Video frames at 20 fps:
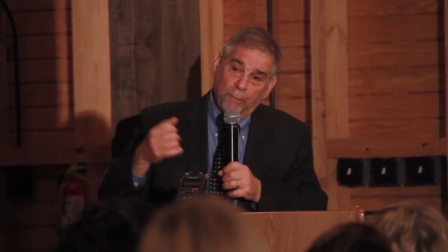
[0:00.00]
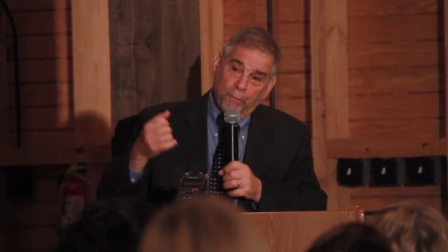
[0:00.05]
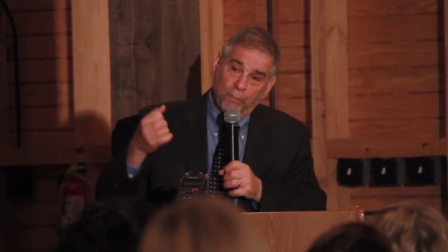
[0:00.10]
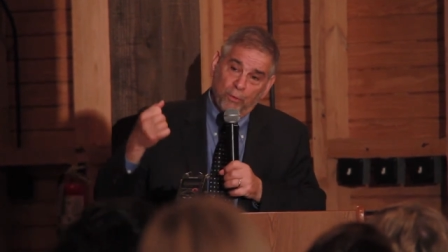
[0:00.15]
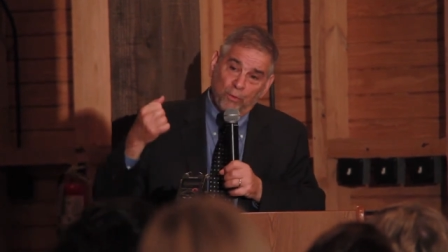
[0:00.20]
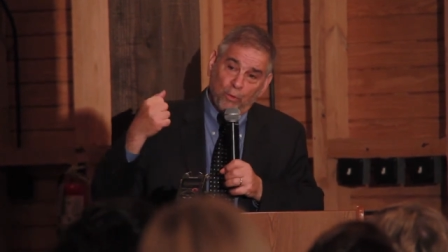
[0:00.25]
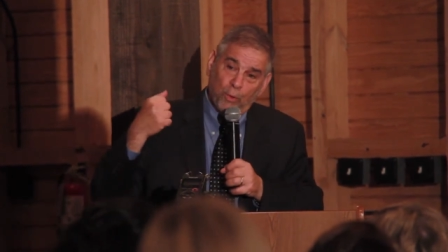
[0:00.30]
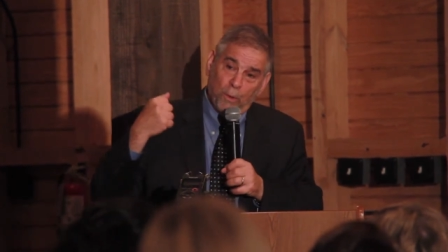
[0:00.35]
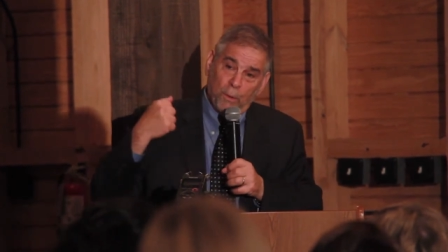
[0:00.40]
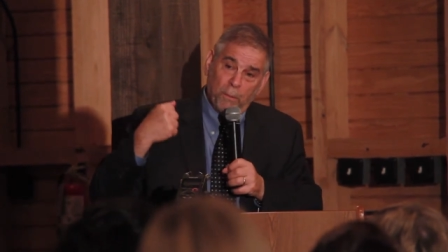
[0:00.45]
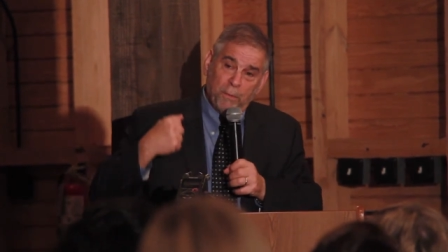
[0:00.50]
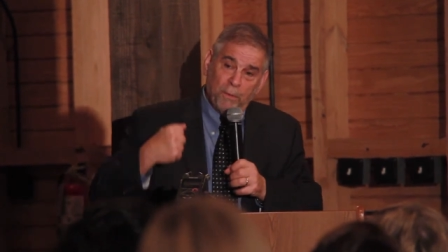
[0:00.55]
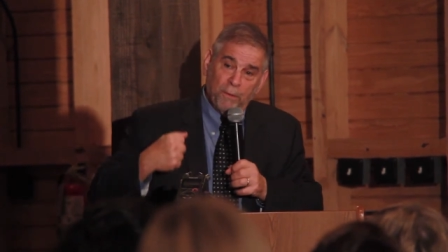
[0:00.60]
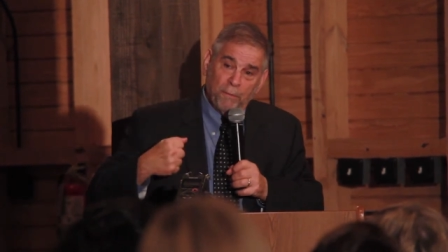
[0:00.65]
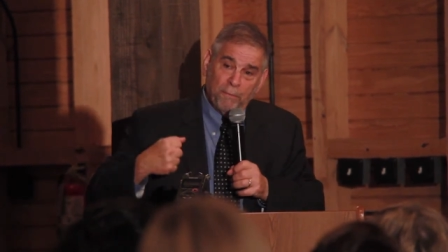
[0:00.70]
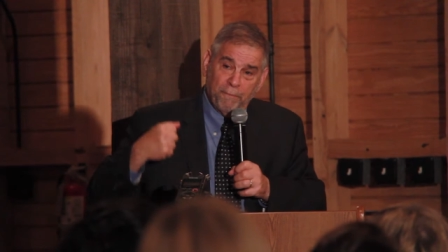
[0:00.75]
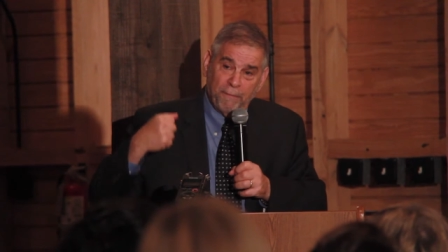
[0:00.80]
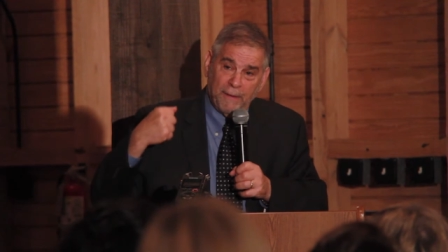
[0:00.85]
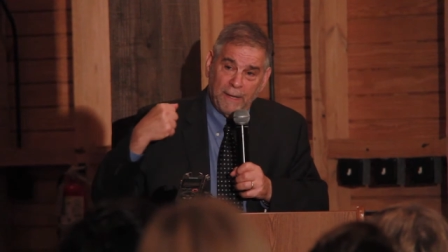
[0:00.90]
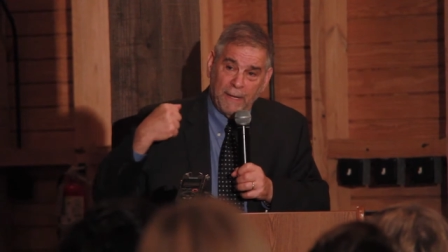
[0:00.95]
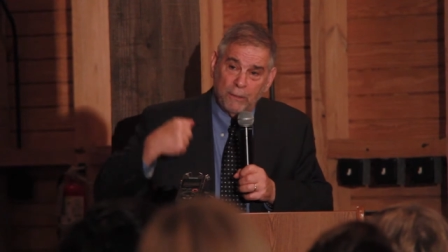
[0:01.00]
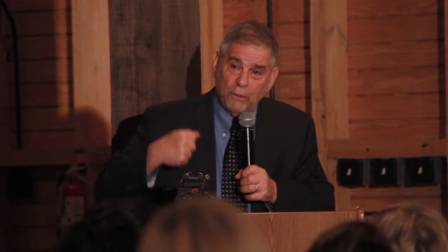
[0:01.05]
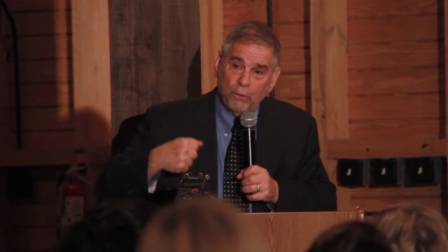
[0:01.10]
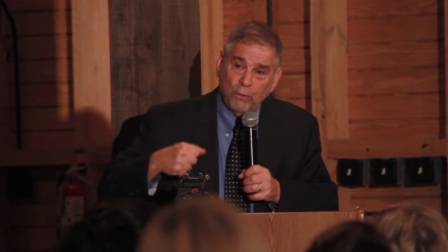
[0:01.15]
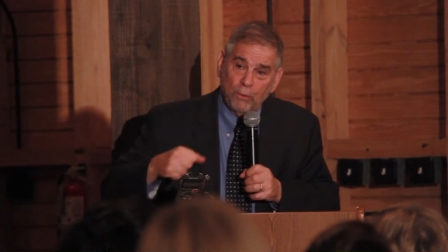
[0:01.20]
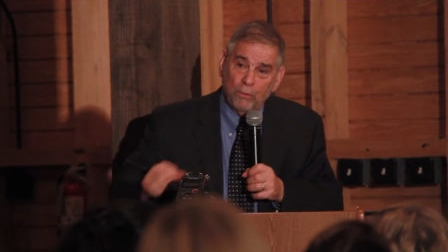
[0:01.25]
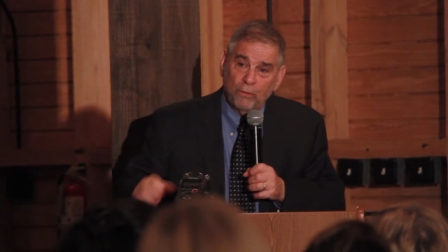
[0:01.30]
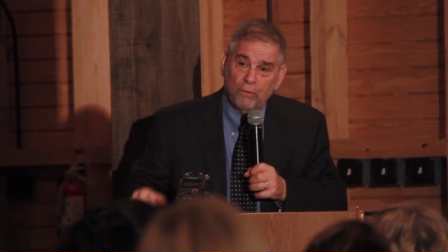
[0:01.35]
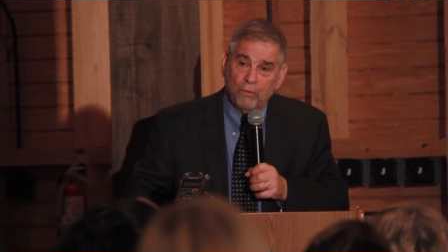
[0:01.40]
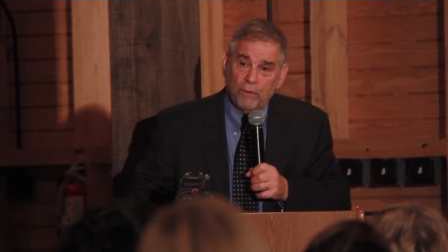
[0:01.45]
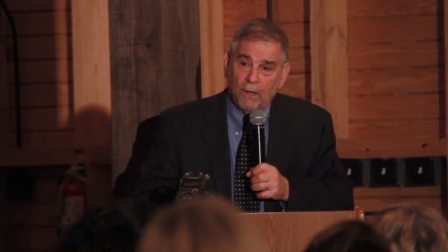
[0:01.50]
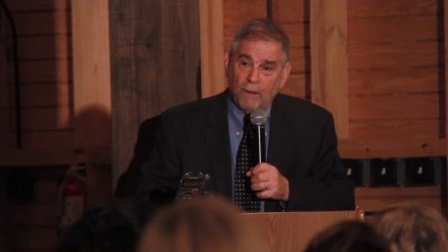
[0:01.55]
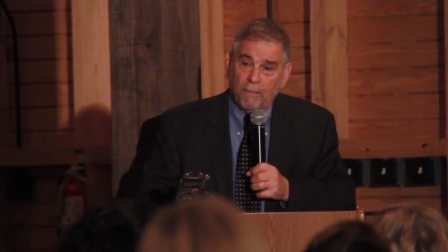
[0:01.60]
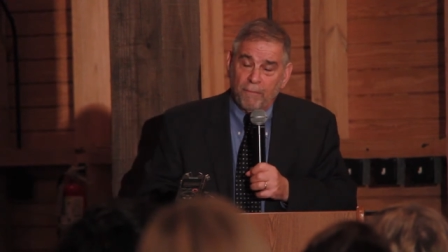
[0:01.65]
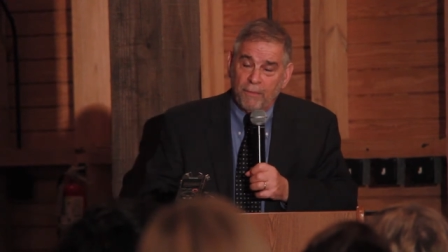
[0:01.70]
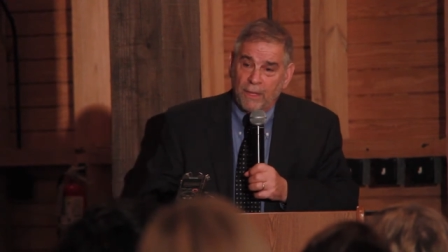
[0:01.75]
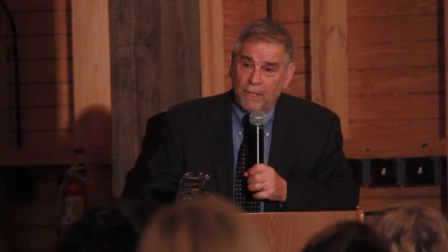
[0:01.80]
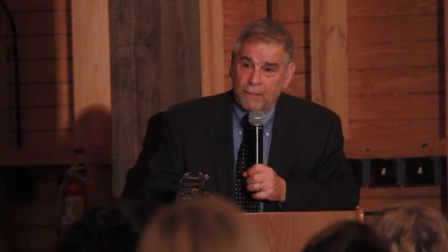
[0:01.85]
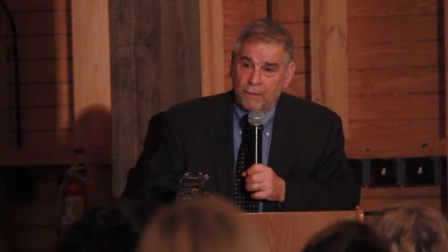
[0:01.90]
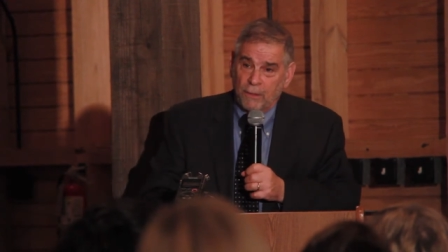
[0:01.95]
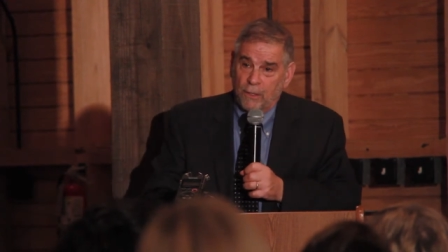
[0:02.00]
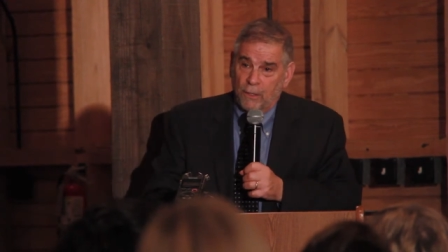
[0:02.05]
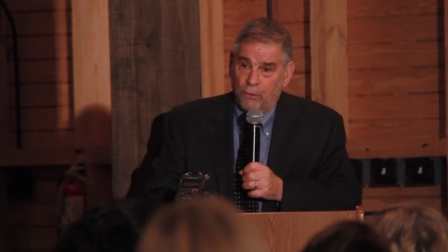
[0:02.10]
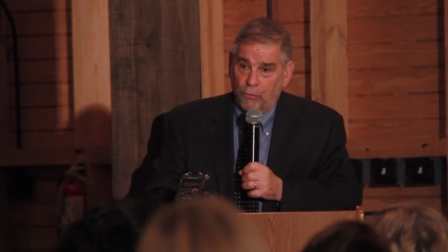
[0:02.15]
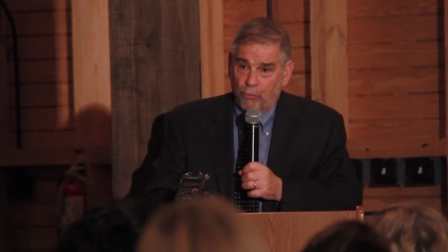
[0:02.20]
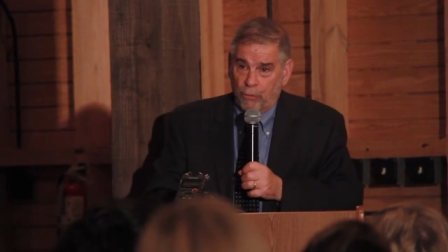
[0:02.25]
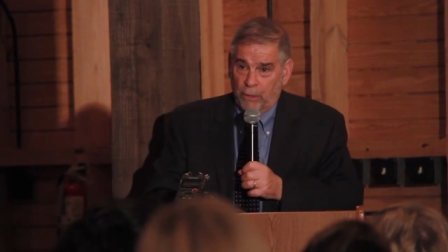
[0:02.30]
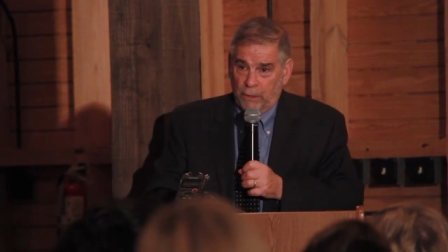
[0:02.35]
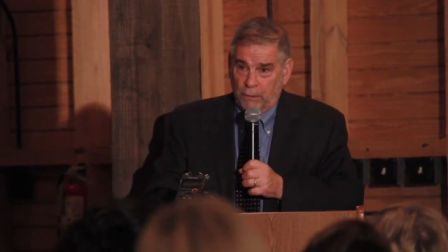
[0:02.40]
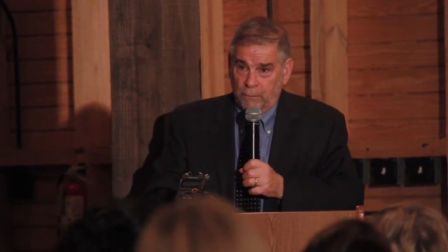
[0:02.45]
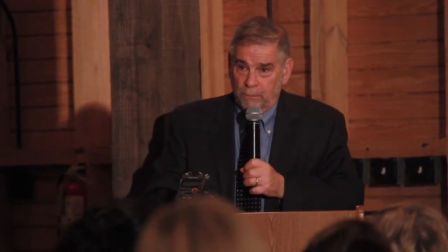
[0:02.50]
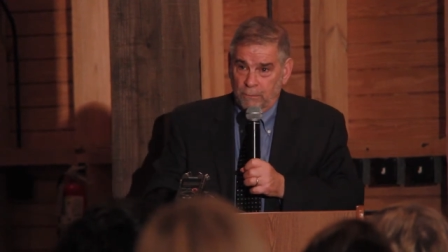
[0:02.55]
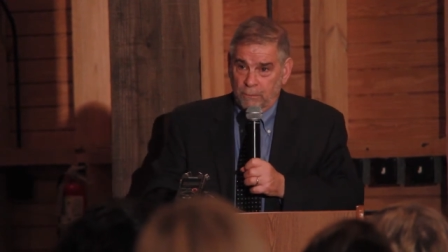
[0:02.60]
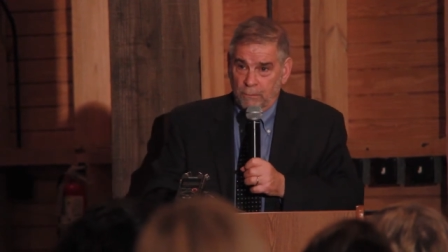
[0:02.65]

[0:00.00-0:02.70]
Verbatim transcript: absorb the values of that country.